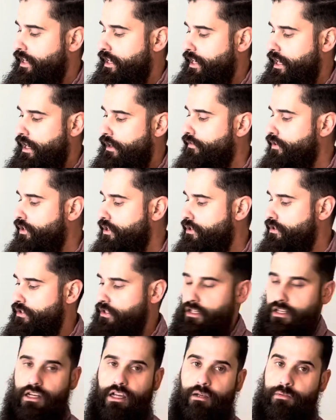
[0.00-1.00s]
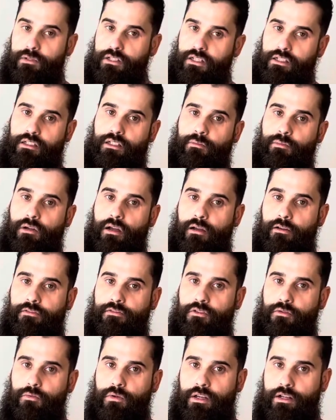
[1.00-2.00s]
After using it, it helps you slip off
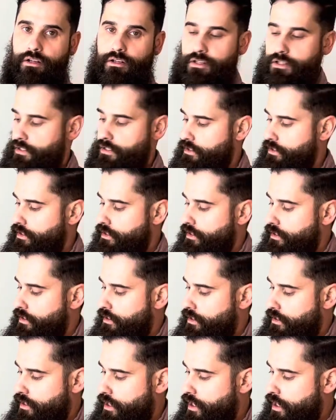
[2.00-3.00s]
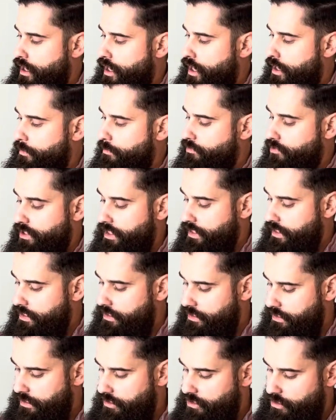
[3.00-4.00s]
your waders pretty
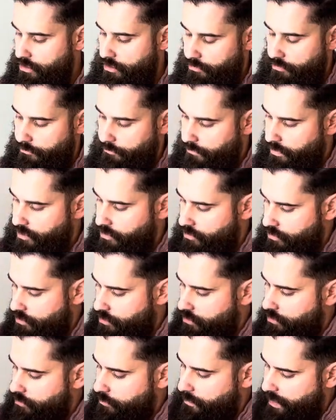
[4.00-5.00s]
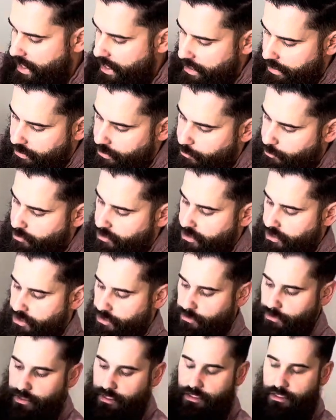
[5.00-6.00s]
easy. So this whole bag is pretty
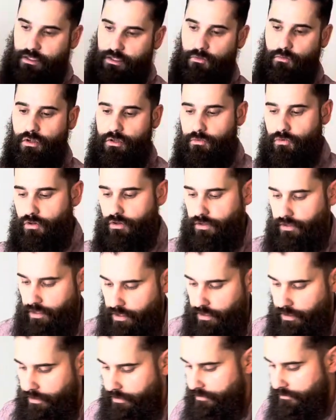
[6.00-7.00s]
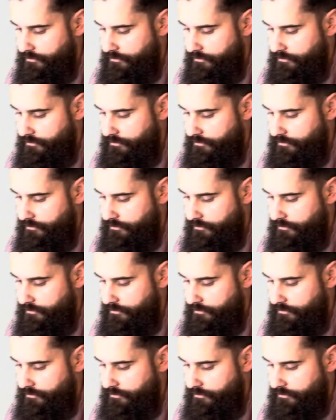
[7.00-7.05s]
sweet. And then one more thing,